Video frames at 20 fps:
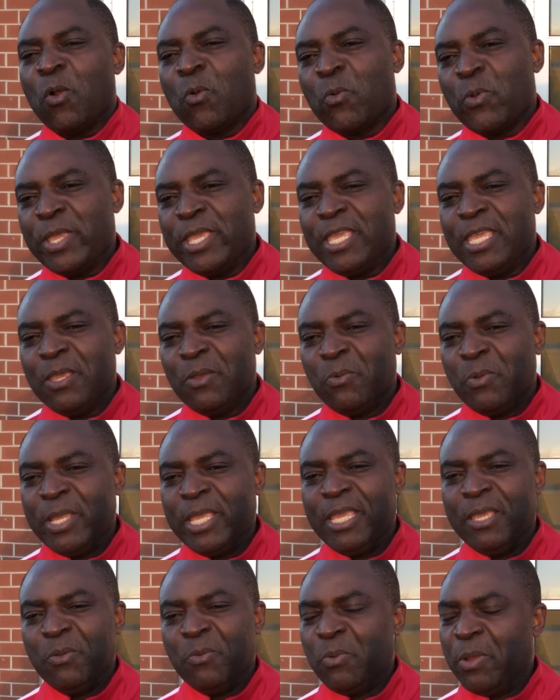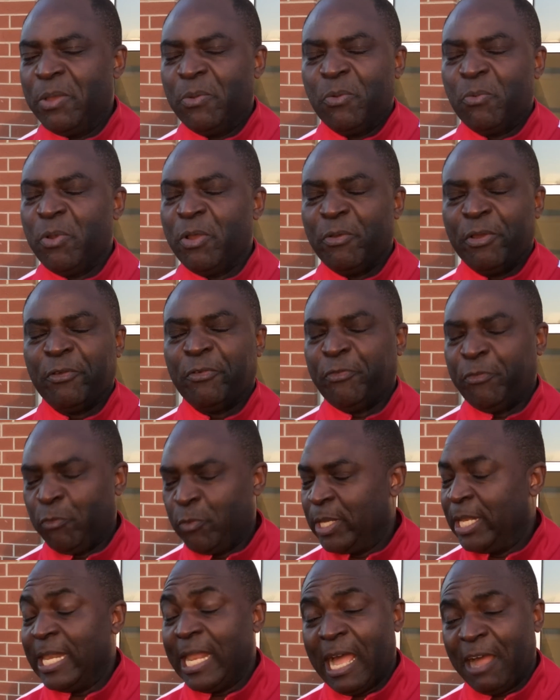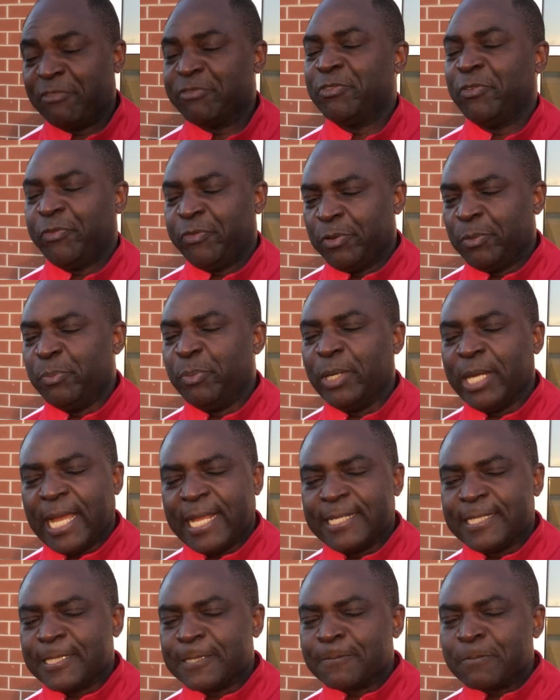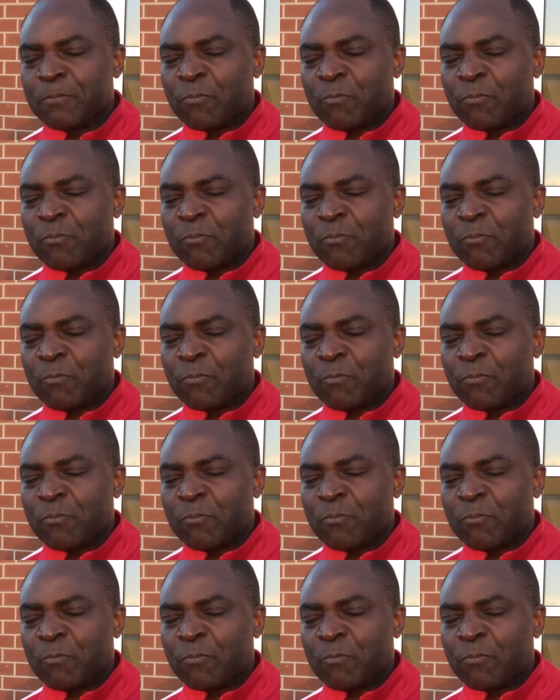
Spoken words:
We loved football, and